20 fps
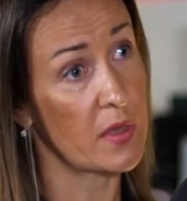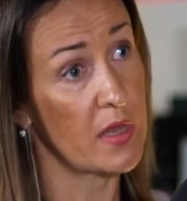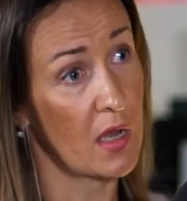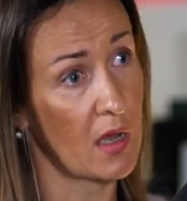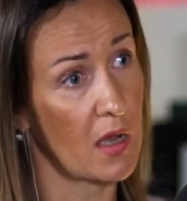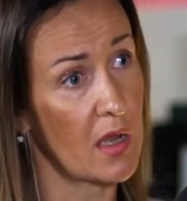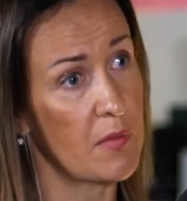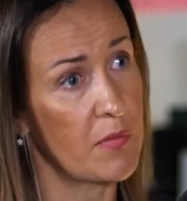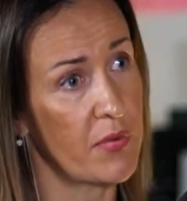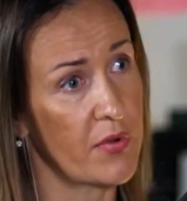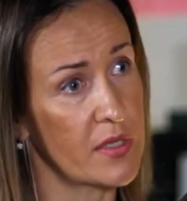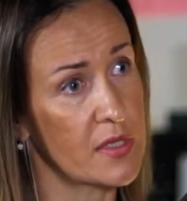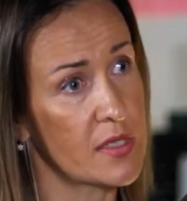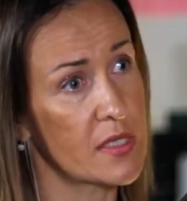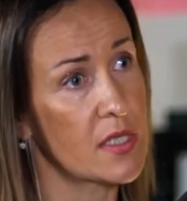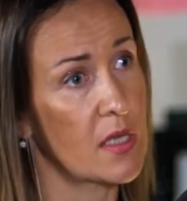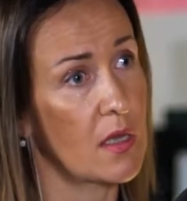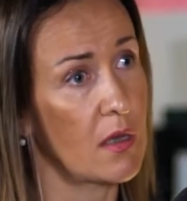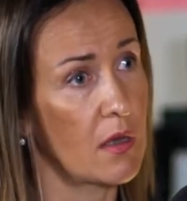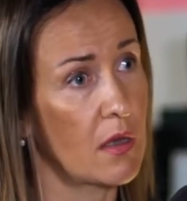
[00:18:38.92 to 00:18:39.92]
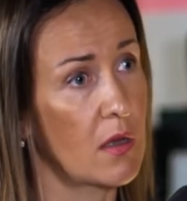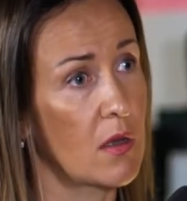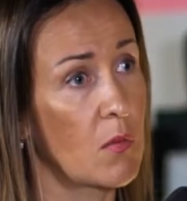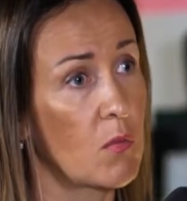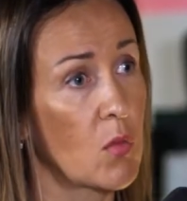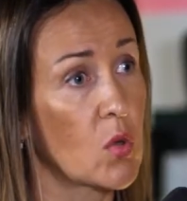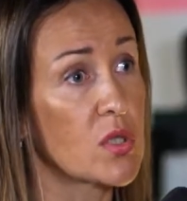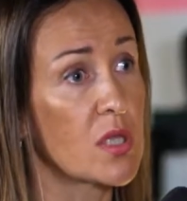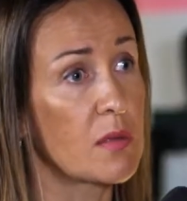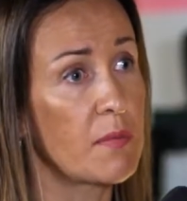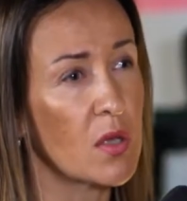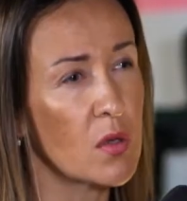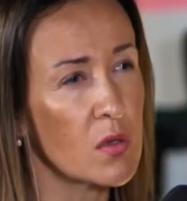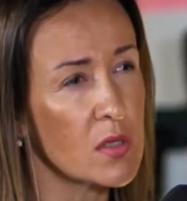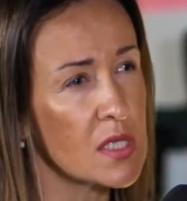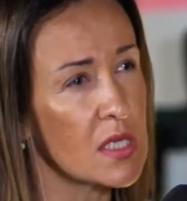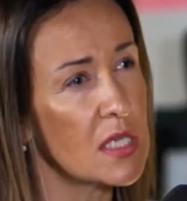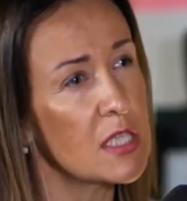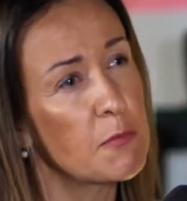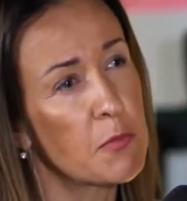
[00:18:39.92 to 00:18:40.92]
a hybrid model
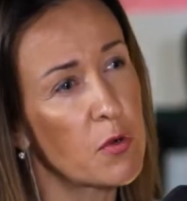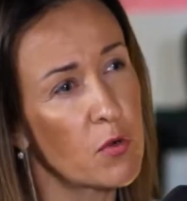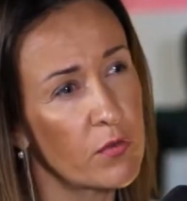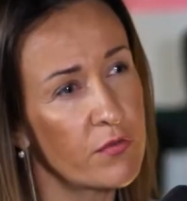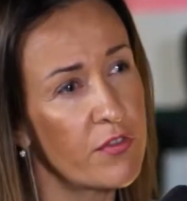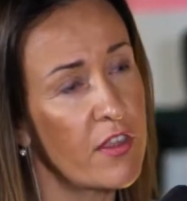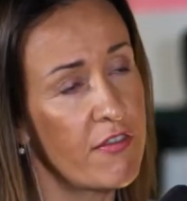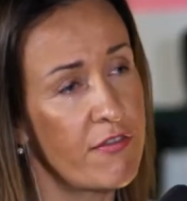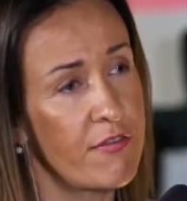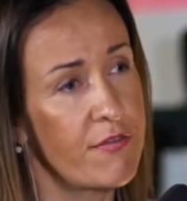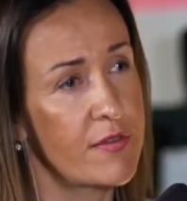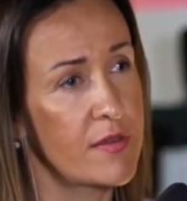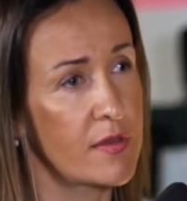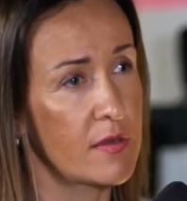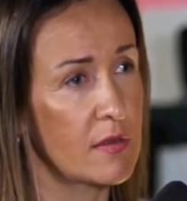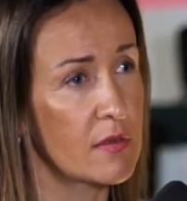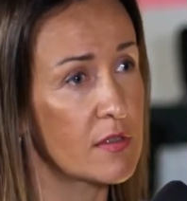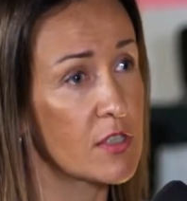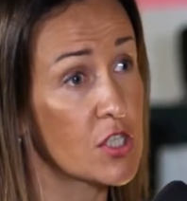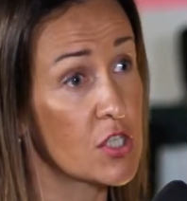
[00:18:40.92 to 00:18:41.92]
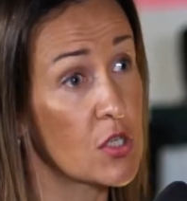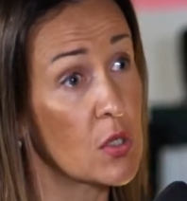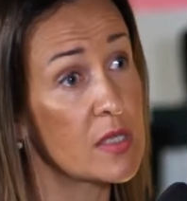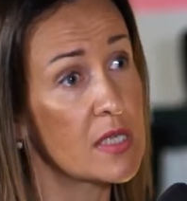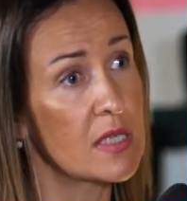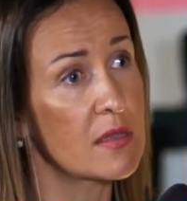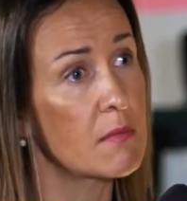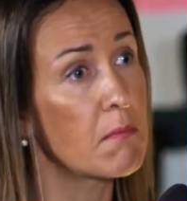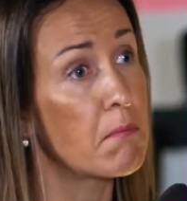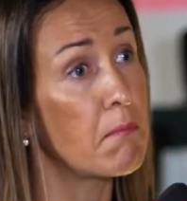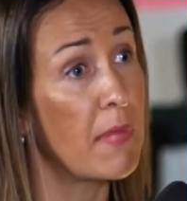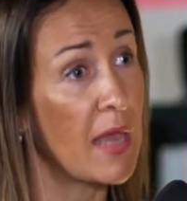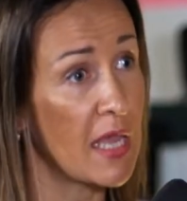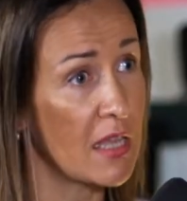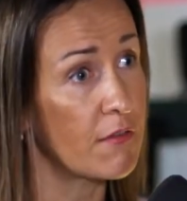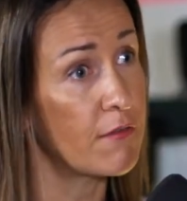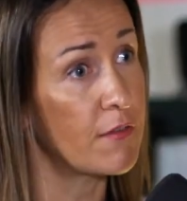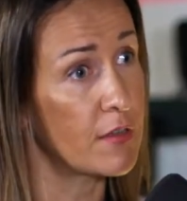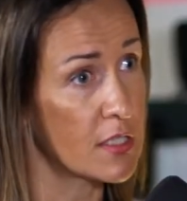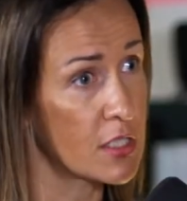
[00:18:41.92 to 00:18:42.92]
because it proved that certain
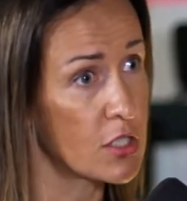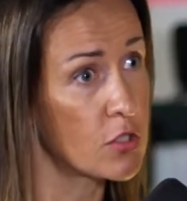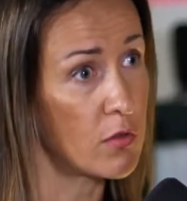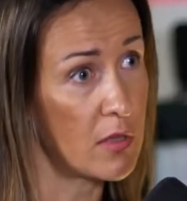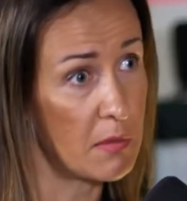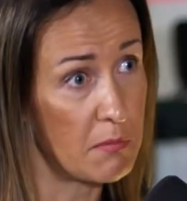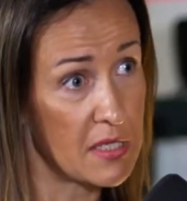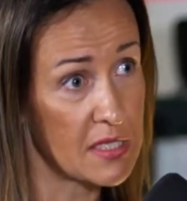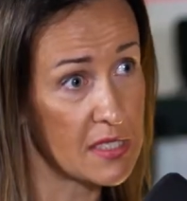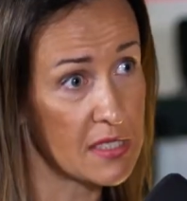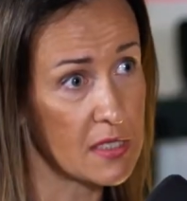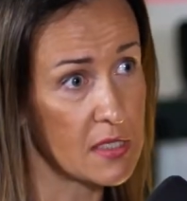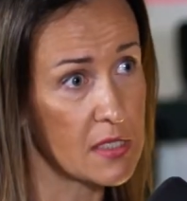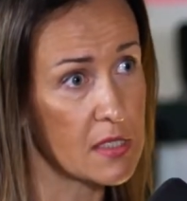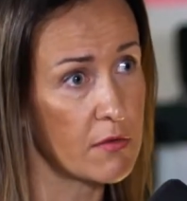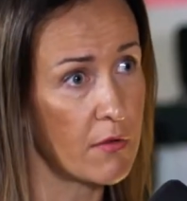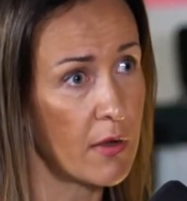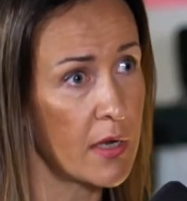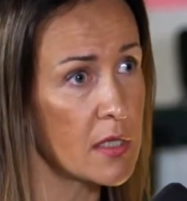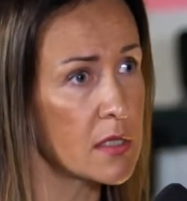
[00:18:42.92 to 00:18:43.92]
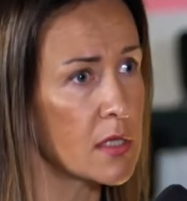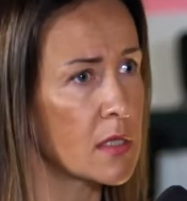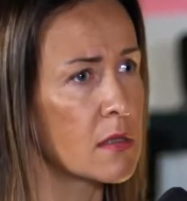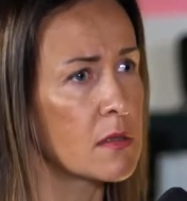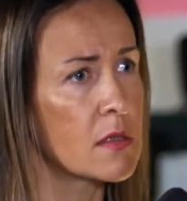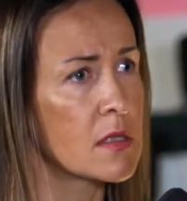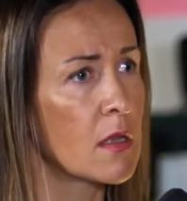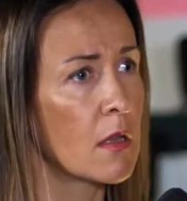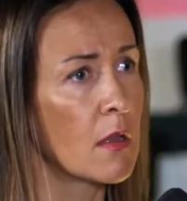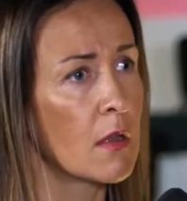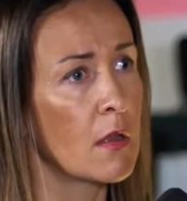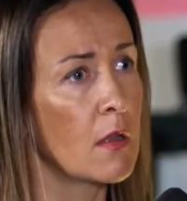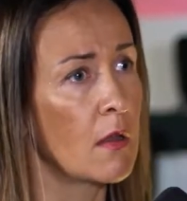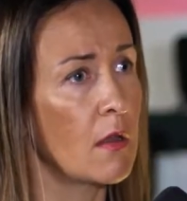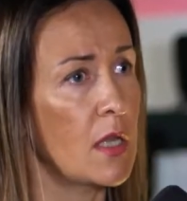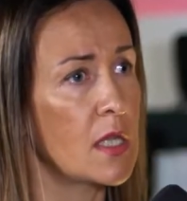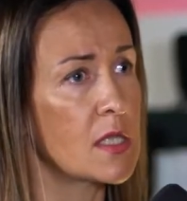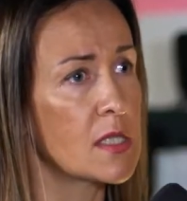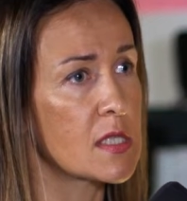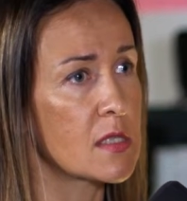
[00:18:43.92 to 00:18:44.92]
benefits to the business, right? And
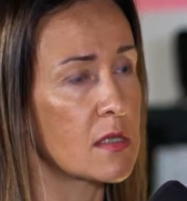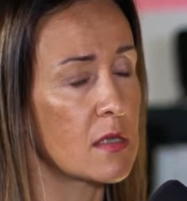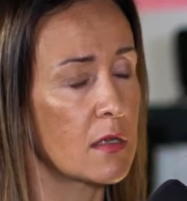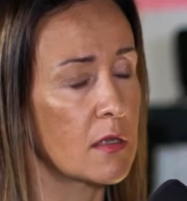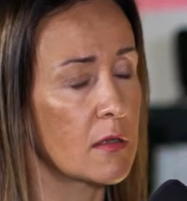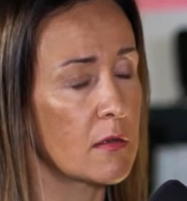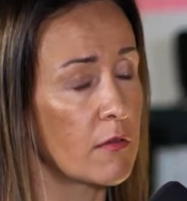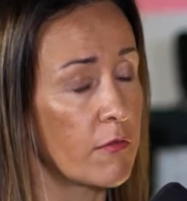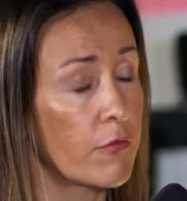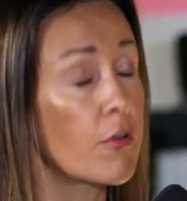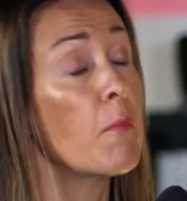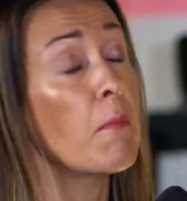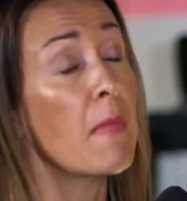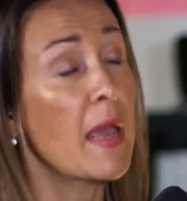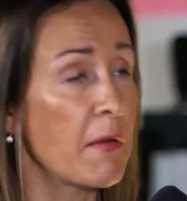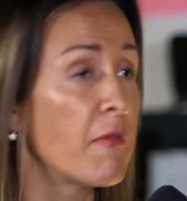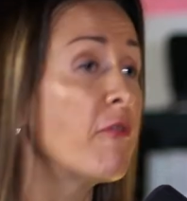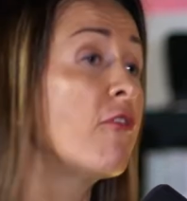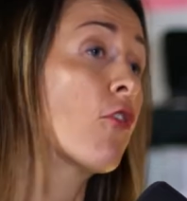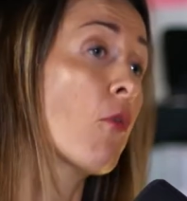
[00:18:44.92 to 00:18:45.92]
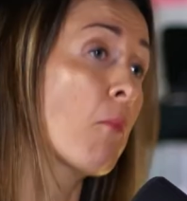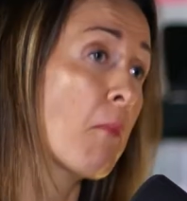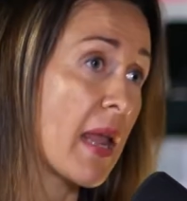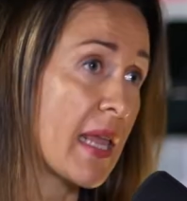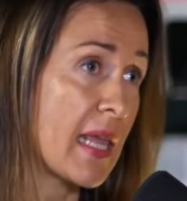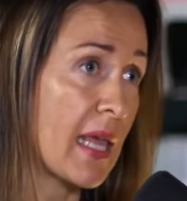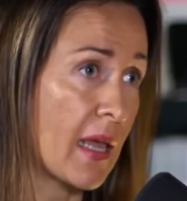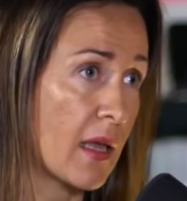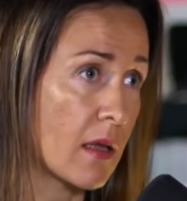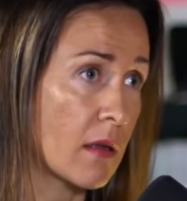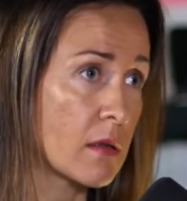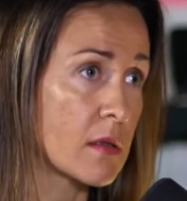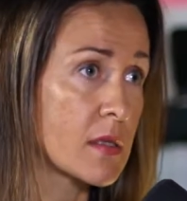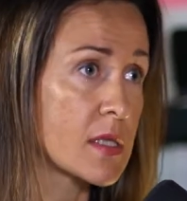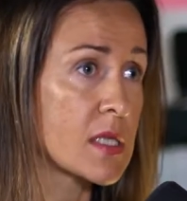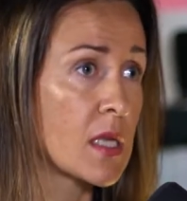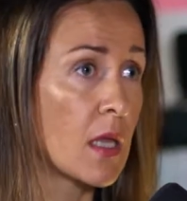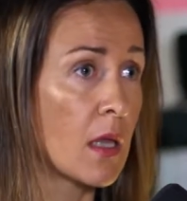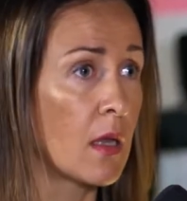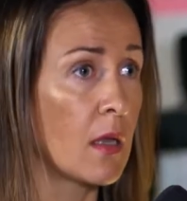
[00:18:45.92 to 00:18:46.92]
it's from many
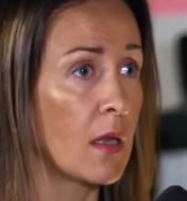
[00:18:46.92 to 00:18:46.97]
angles.